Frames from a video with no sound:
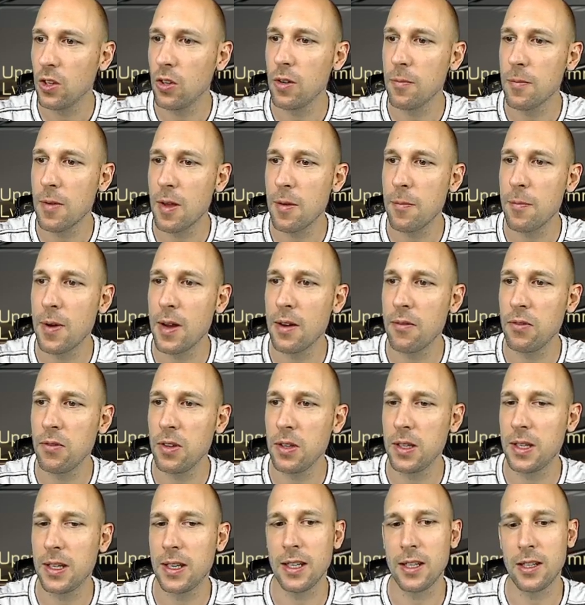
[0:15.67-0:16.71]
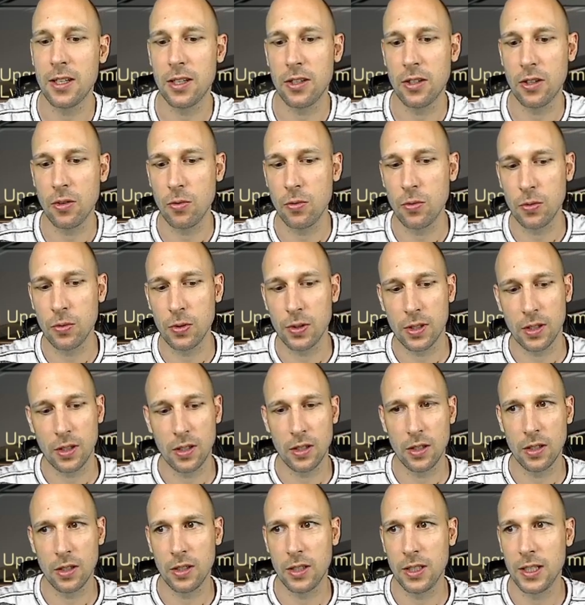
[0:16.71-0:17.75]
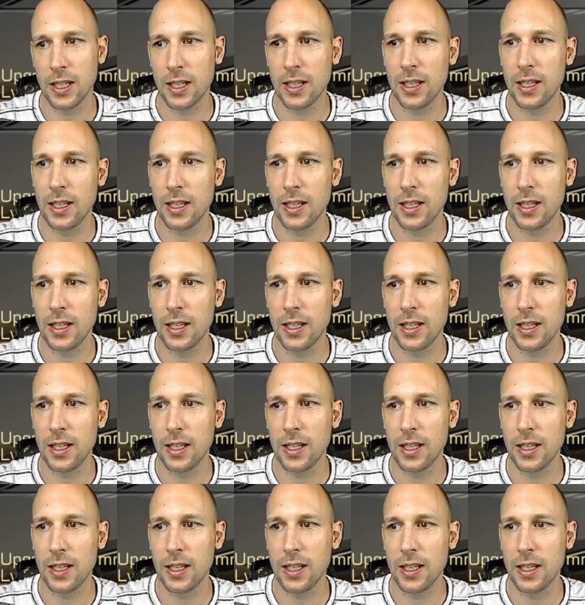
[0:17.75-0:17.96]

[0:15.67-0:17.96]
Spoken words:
remember we did do the tier